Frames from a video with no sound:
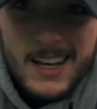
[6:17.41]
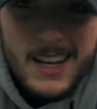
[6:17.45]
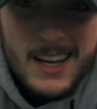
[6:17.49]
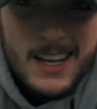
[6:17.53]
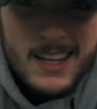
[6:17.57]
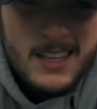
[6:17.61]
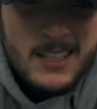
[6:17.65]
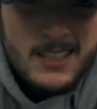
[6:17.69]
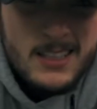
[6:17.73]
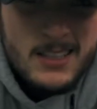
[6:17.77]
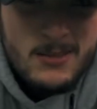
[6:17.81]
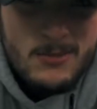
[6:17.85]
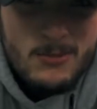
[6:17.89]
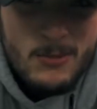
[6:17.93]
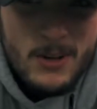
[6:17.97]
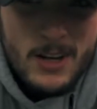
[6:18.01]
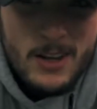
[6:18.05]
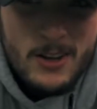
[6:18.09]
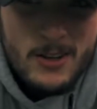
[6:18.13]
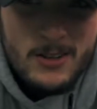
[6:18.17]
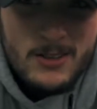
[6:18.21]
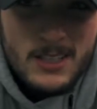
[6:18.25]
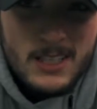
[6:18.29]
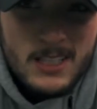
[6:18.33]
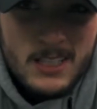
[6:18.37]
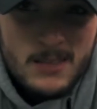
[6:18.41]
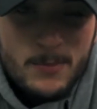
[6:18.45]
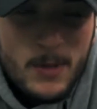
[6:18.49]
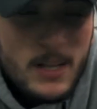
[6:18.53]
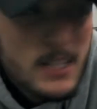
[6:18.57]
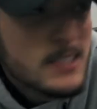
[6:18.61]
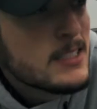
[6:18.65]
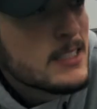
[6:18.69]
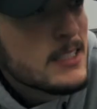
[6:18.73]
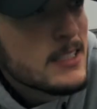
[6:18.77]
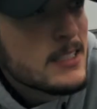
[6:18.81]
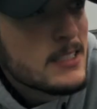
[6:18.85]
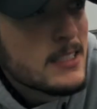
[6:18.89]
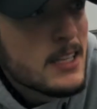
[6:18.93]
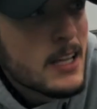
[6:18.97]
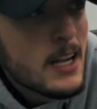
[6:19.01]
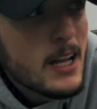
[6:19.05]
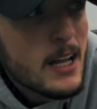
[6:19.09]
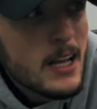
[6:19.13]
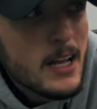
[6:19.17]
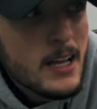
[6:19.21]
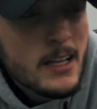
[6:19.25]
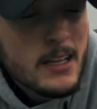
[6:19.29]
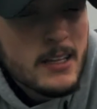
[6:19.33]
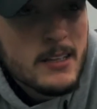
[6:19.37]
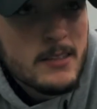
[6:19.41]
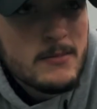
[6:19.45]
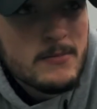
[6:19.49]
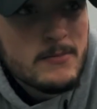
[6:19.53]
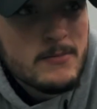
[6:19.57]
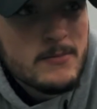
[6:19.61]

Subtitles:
And this is one of those expenses that I